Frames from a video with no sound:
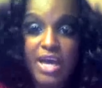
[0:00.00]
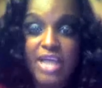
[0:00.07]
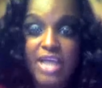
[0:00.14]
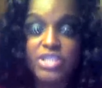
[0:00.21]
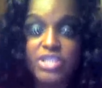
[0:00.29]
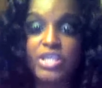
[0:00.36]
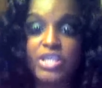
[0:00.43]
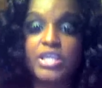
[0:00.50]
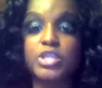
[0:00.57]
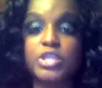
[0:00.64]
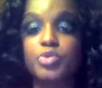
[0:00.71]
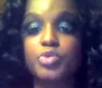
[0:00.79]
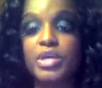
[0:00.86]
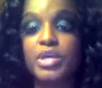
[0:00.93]
actually can
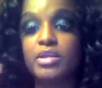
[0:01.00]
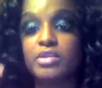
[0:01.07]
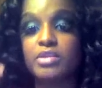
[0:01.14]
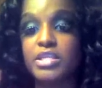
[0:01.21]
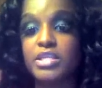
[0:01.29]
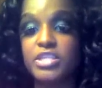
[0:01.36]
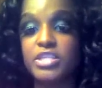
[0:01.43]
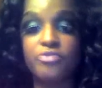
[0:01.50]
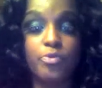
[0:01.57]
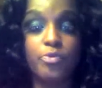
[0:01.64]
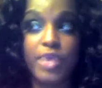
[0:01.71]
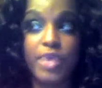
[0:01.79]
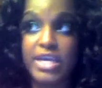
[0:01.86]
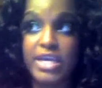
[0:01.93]
tweak in different
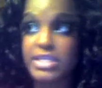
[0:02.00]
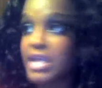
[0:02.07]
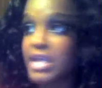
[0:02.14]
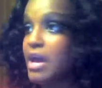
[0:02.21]
ways.